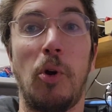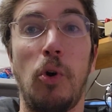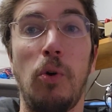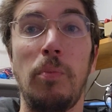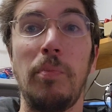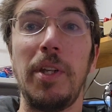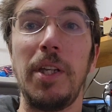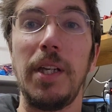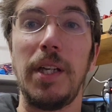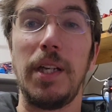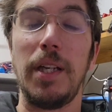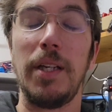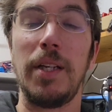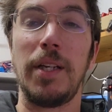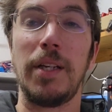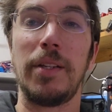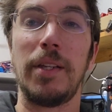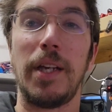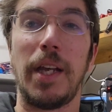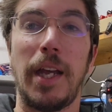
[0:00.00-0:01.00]
only
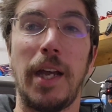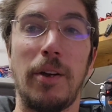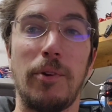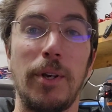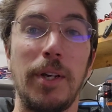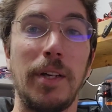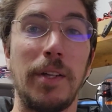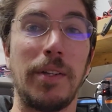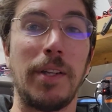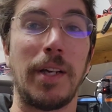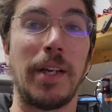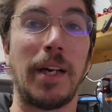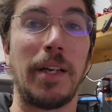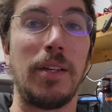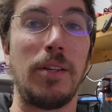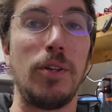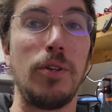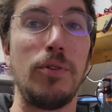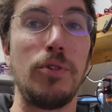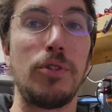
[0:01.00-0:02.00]
heating the area that I
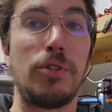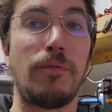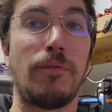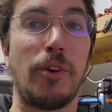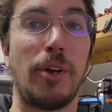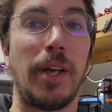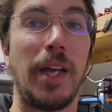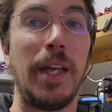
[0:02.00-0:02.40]
use for